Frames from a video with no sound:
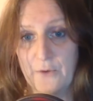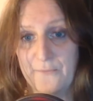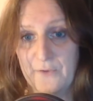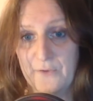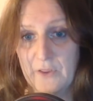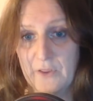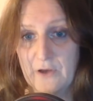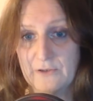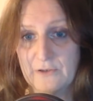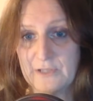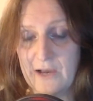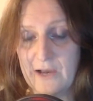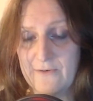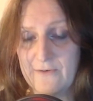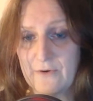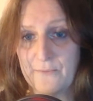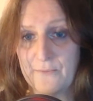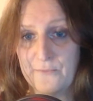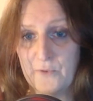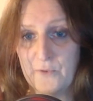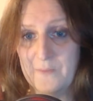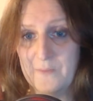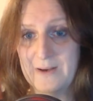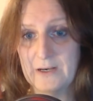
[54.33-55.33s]
for those that are
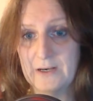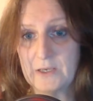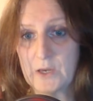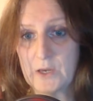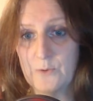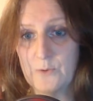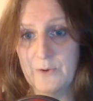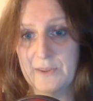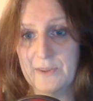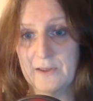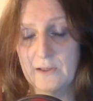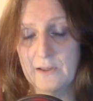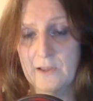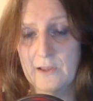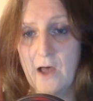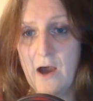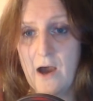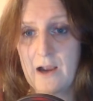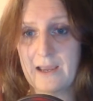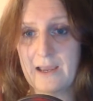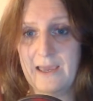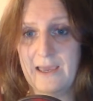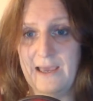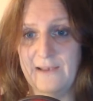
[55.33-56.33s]
unfamiliar with
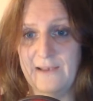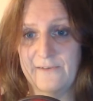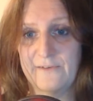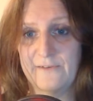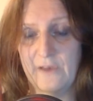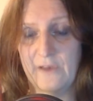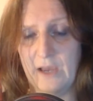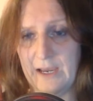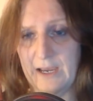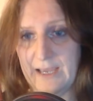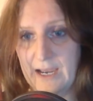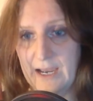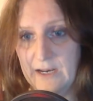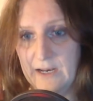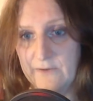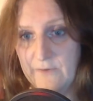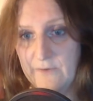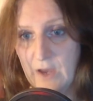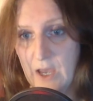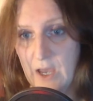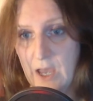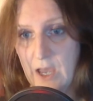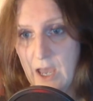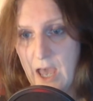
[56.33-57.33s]
Unlock, it's a kind of
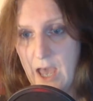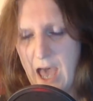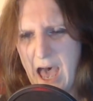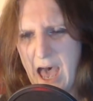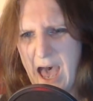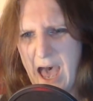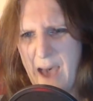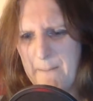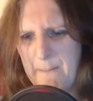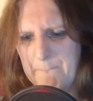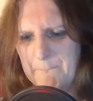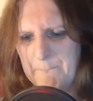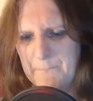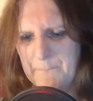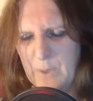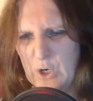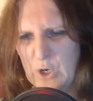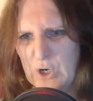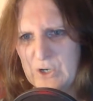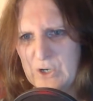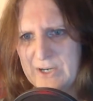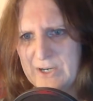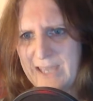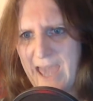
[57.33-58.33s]

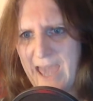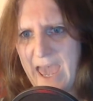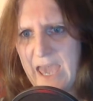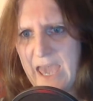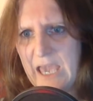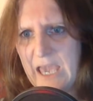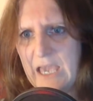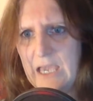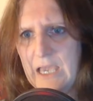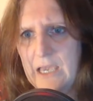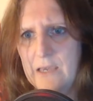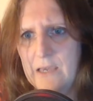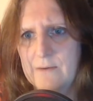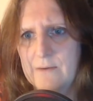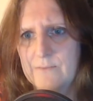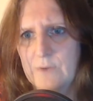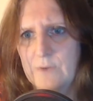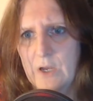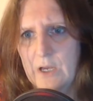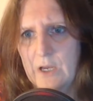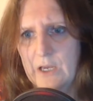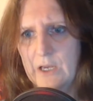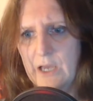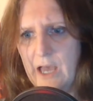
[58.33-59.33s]
board game,
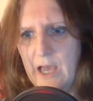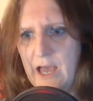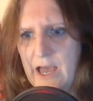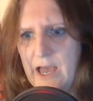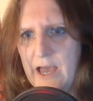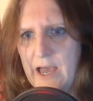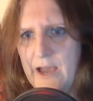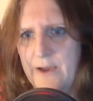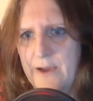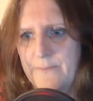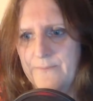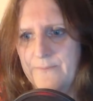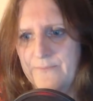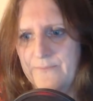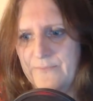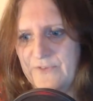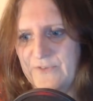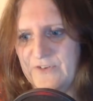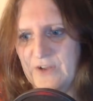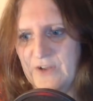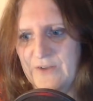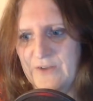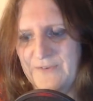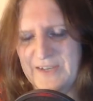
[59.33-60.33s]

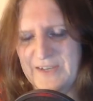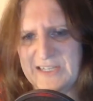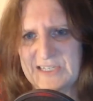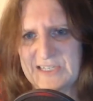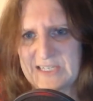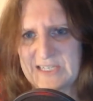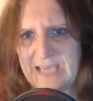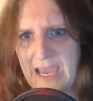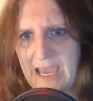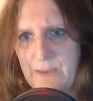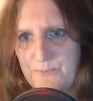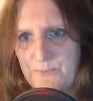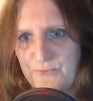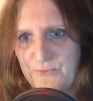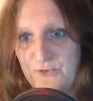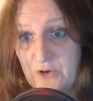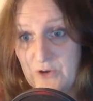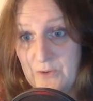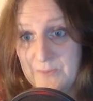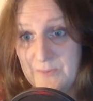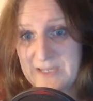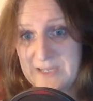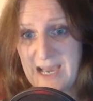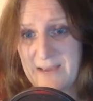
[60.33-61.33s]
sort of escape
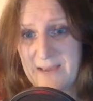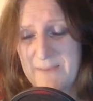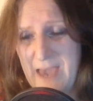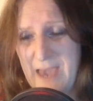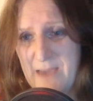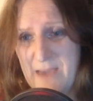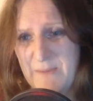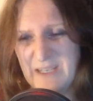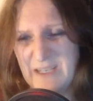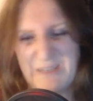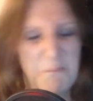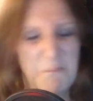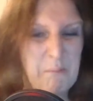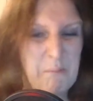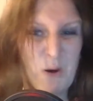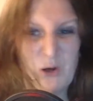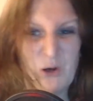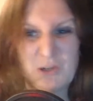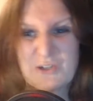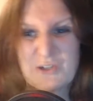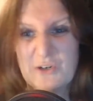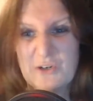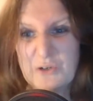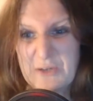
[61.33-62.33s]
room type game. It's a
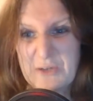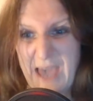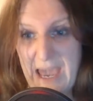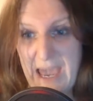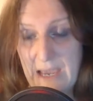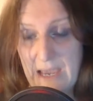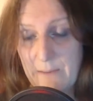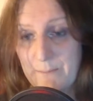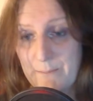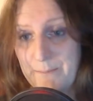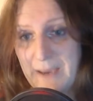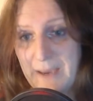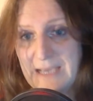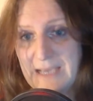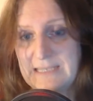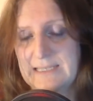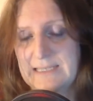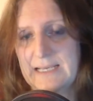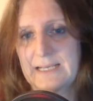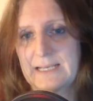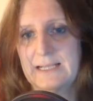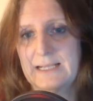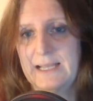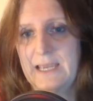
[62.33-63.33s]
puzzle game,
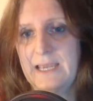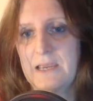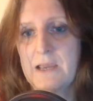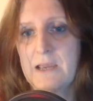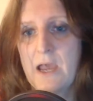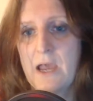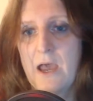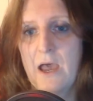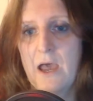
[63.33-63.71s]
basically.